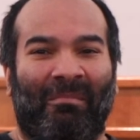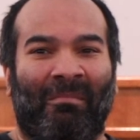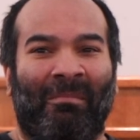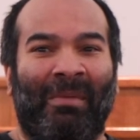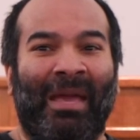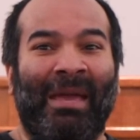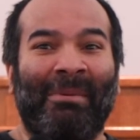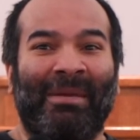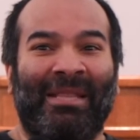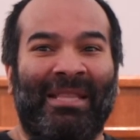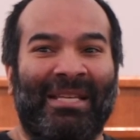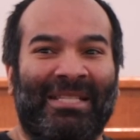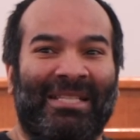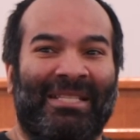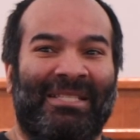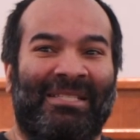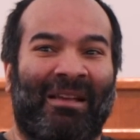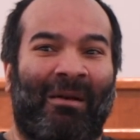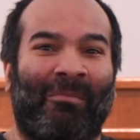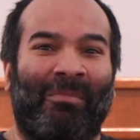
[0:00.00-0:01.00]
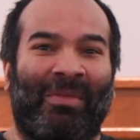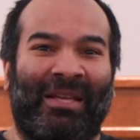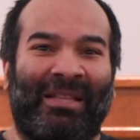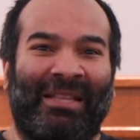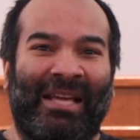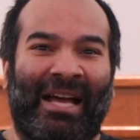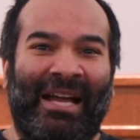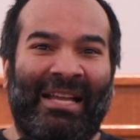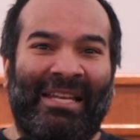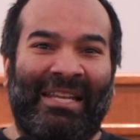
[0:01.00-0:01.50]
maybe this is
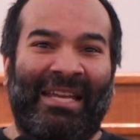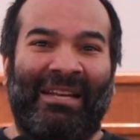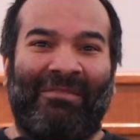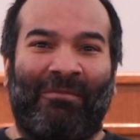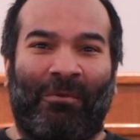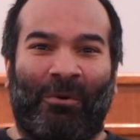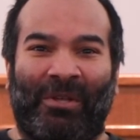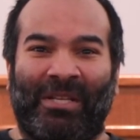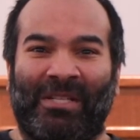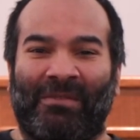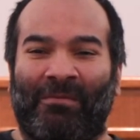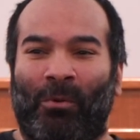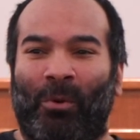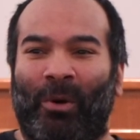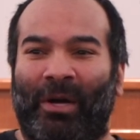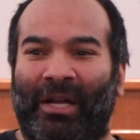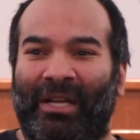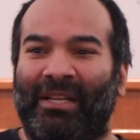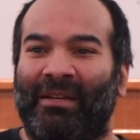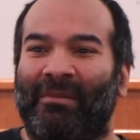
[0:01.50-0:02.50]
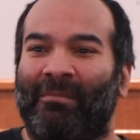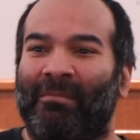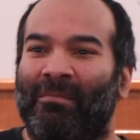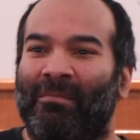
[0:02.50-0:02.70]
something that I need for this void.